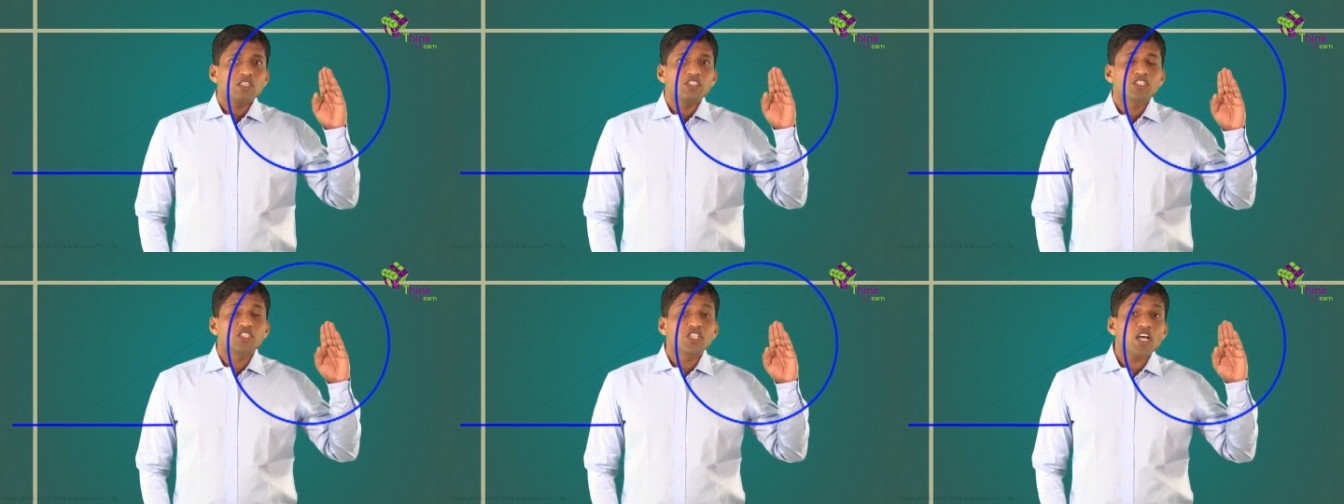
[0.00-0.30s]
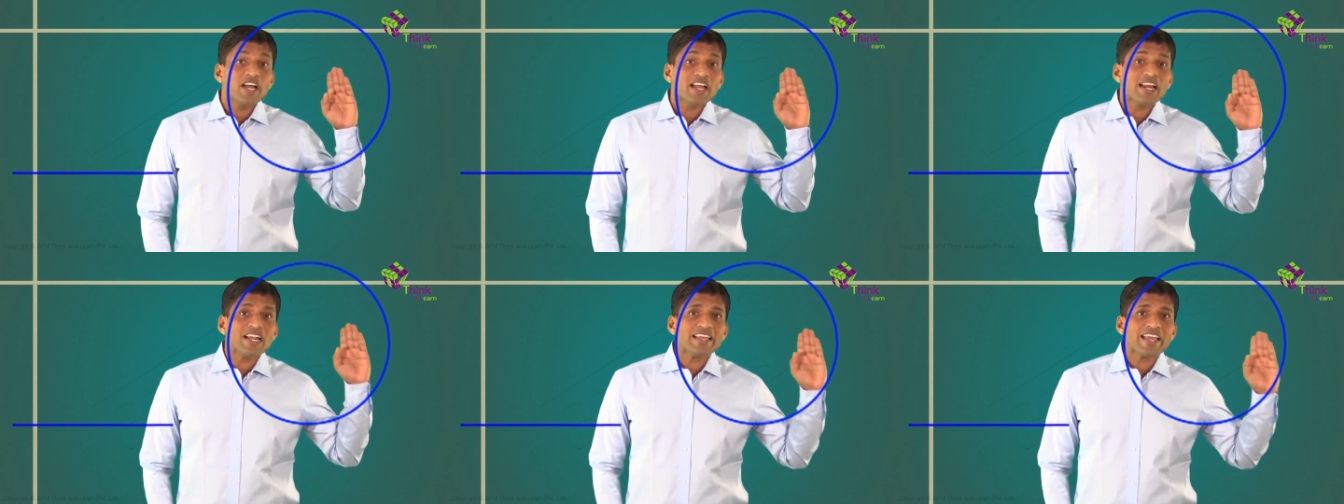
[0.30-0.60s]

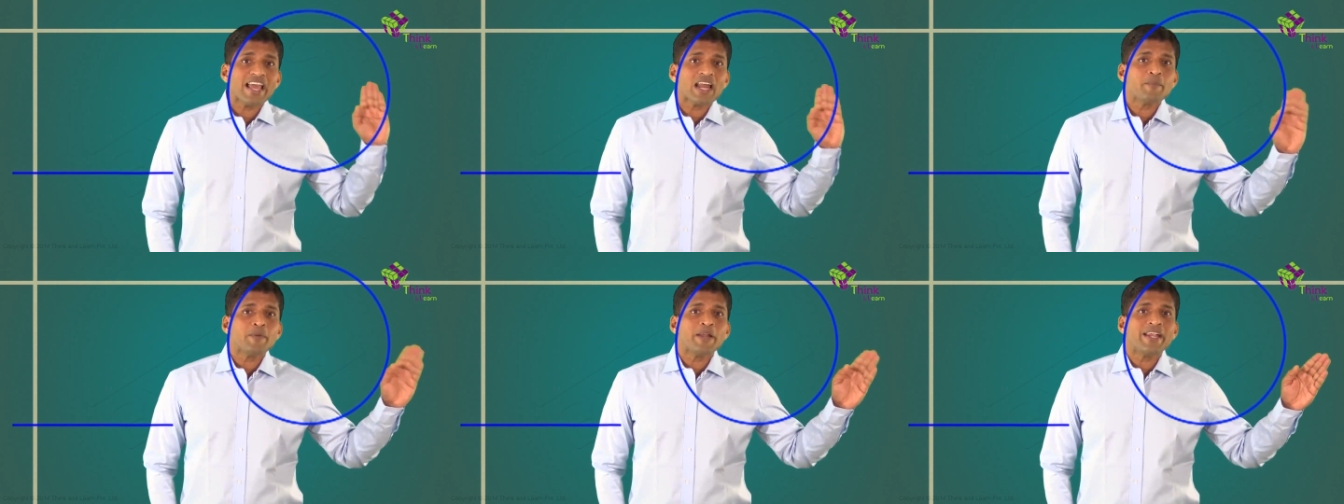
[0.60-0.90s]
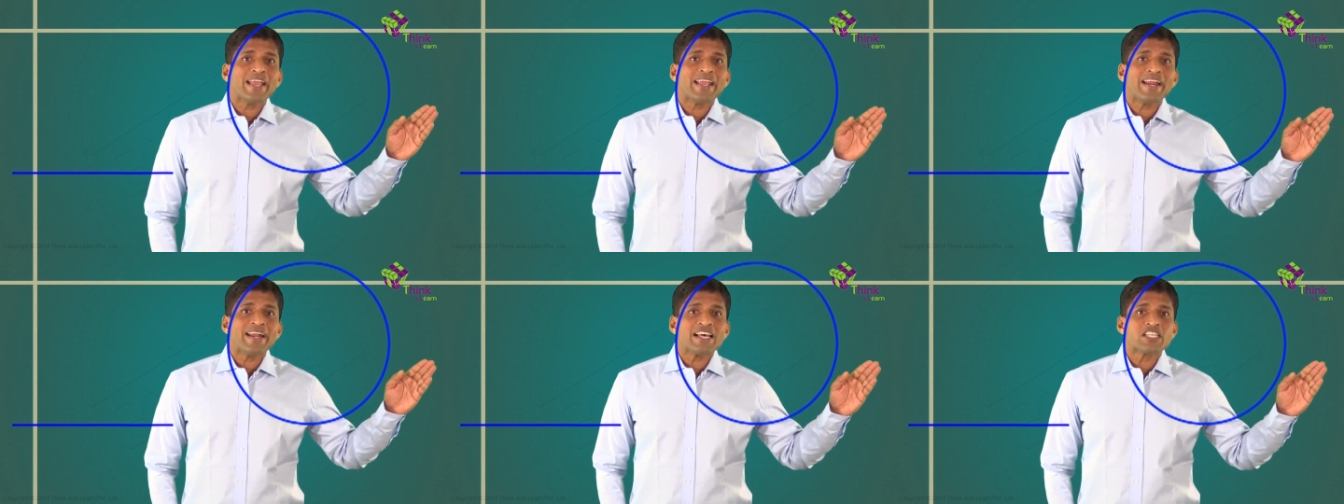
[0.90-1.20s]
Circle can be
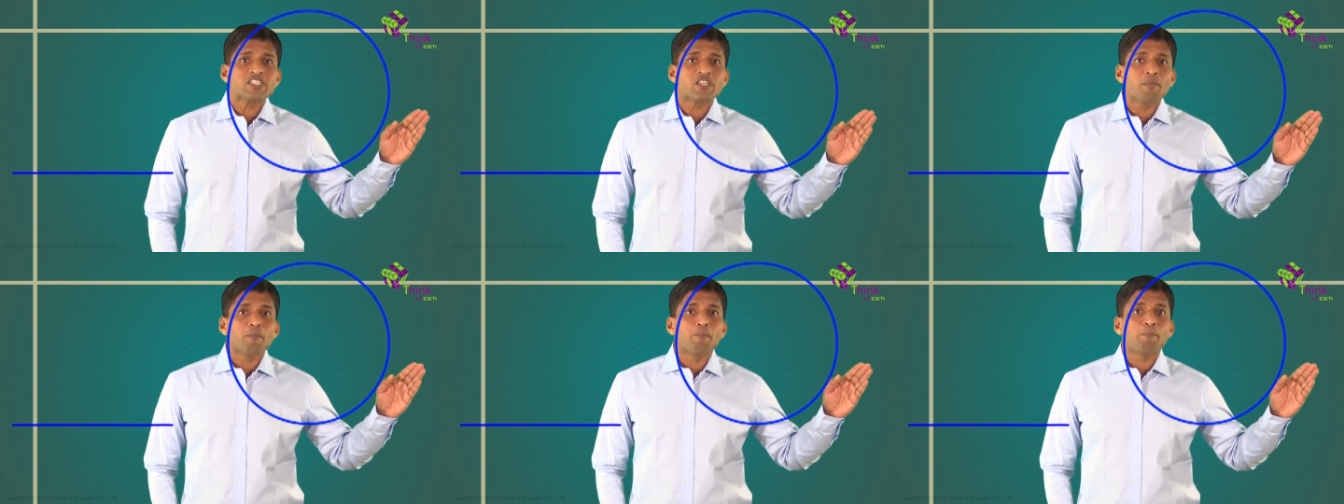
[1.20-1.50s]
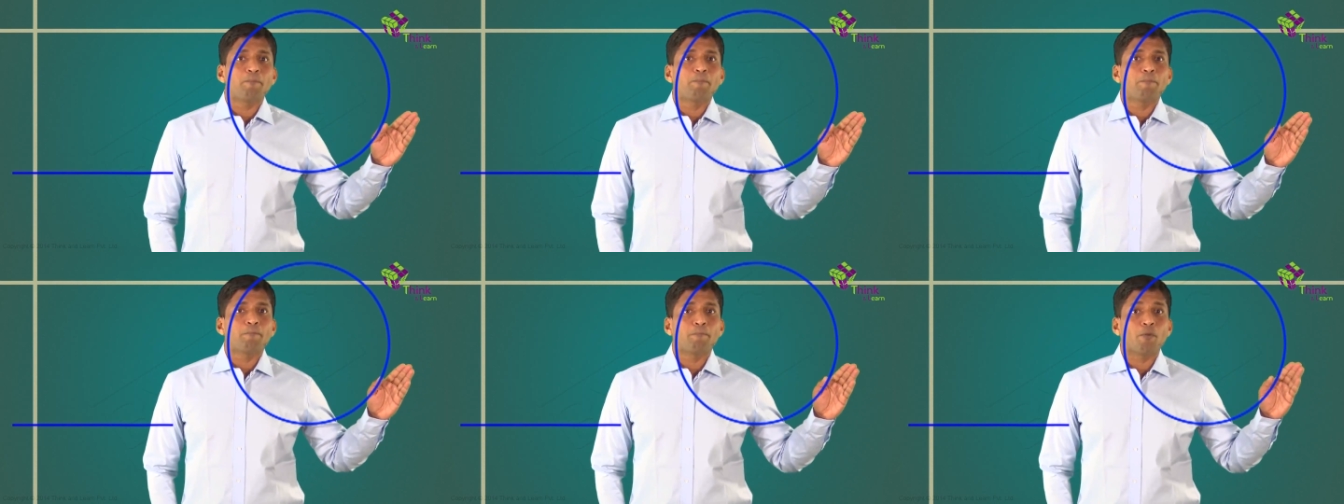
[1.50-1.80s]
taken as a
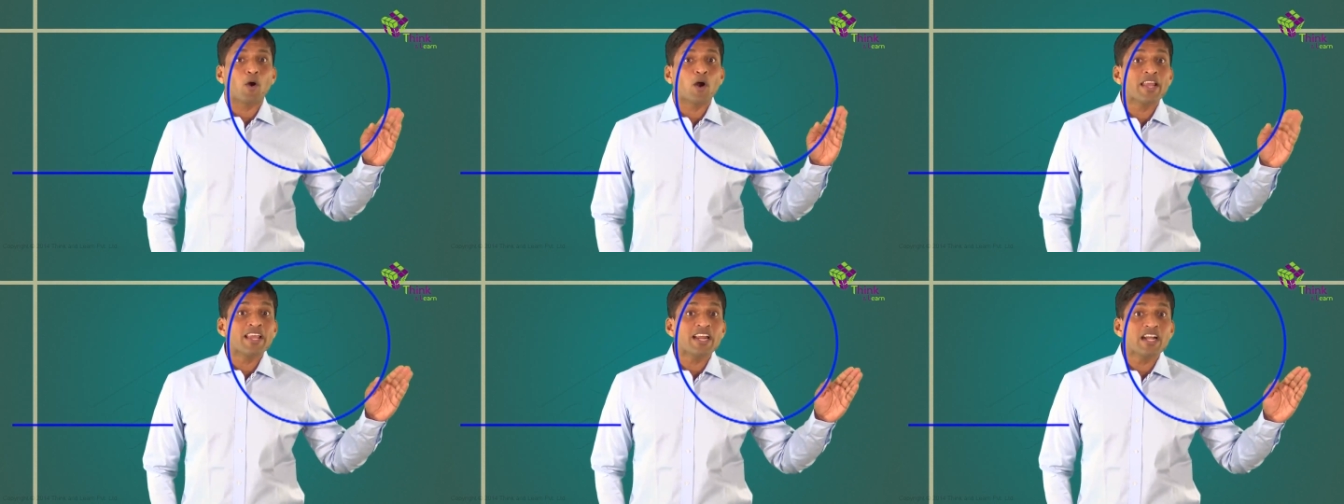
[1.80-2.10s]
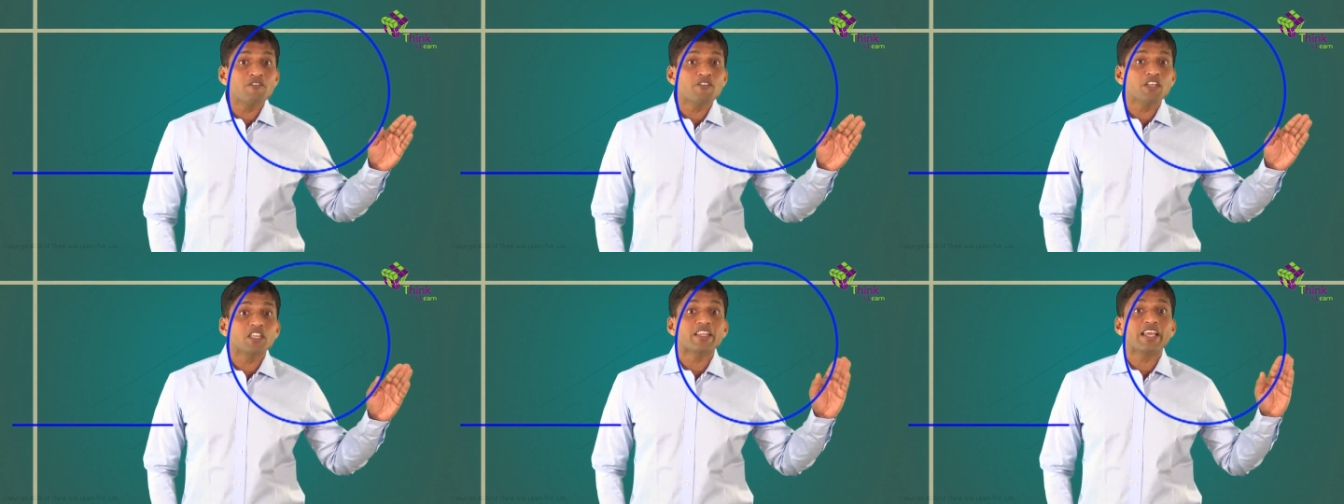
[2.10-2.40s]

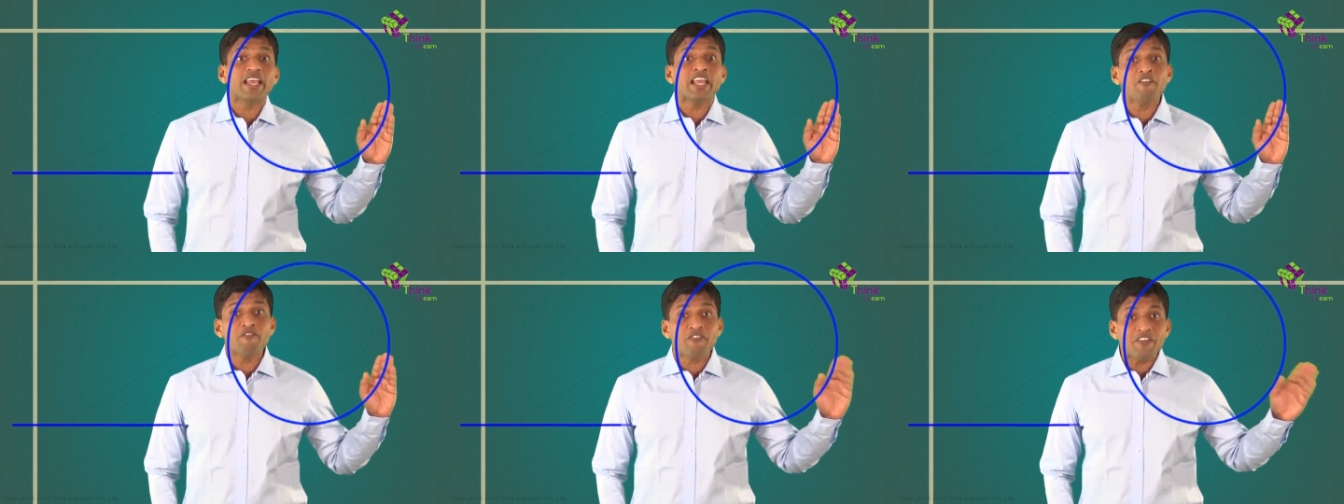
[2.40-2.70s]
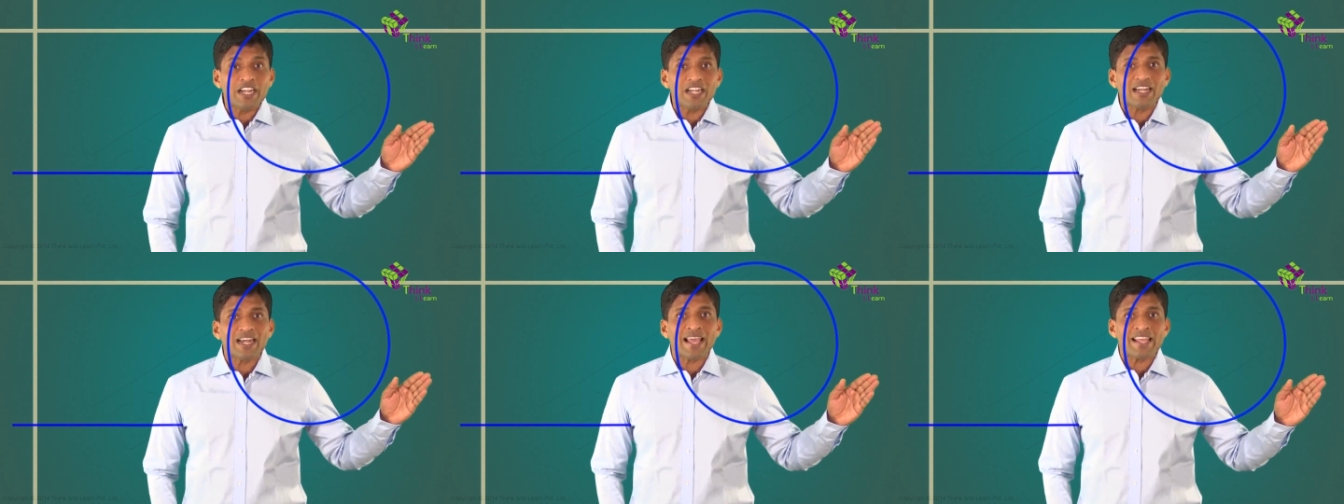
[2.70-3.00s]
polygon with
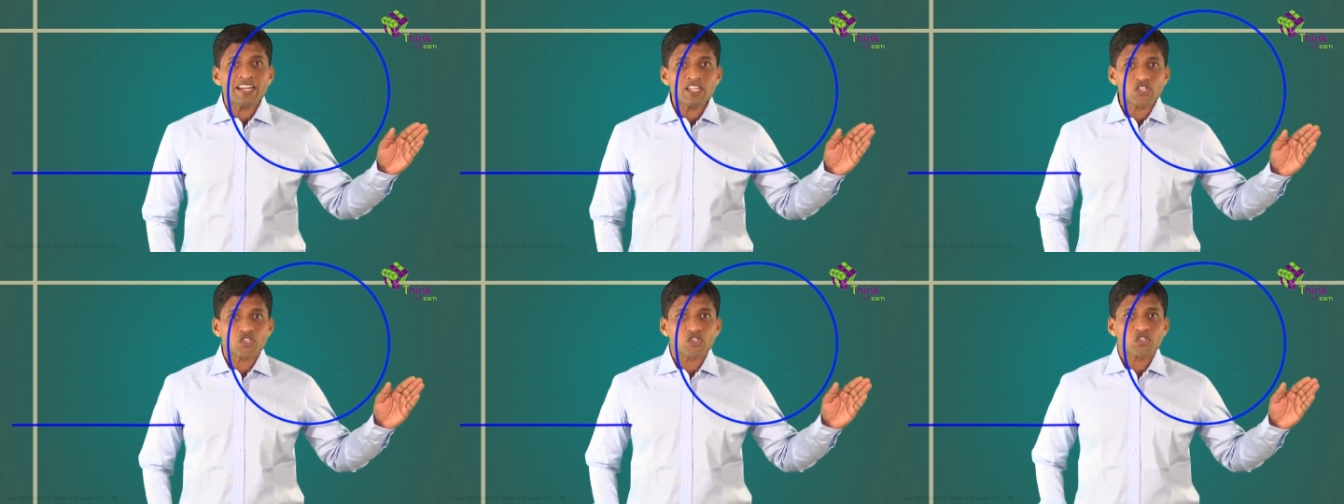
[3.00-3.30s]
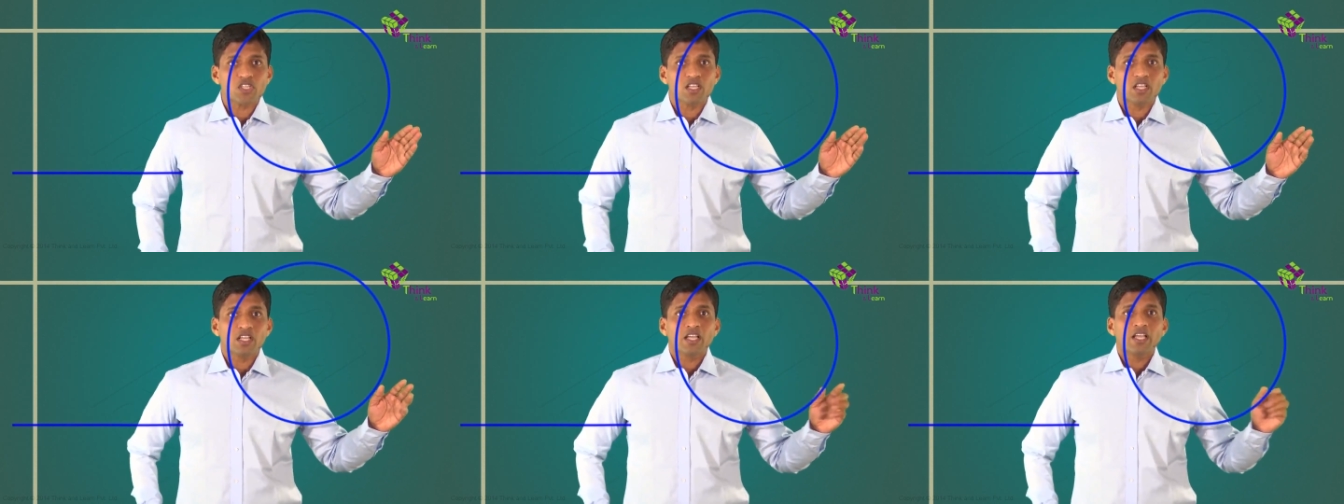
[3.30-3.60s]
infinite
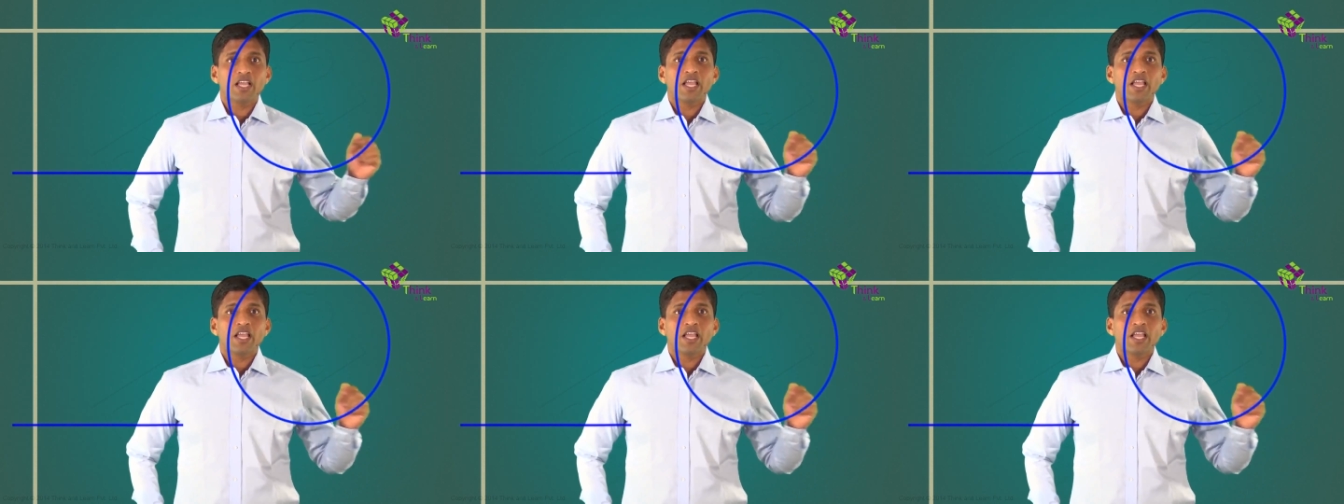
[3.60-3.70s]
lines.